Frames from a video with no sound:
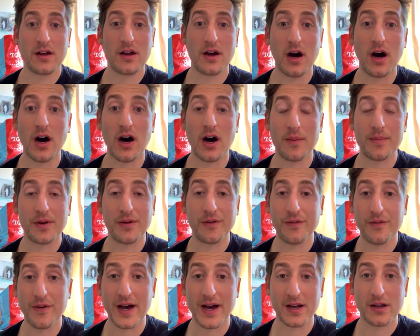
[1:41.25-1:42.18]

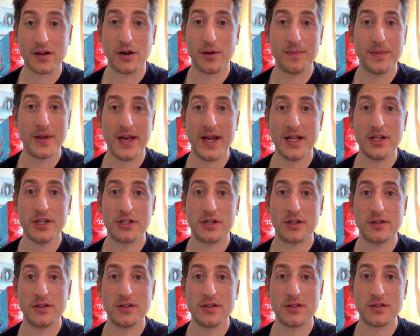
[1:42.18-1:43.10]
carbon fat
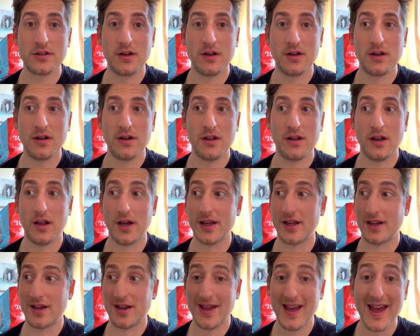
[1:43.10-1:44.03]
combinations,
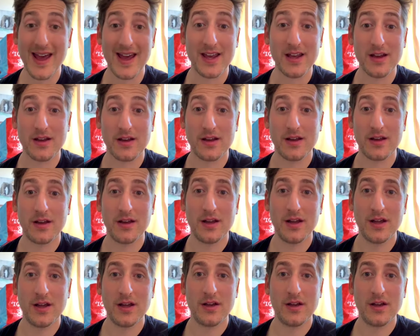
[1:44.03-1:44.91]
like cake.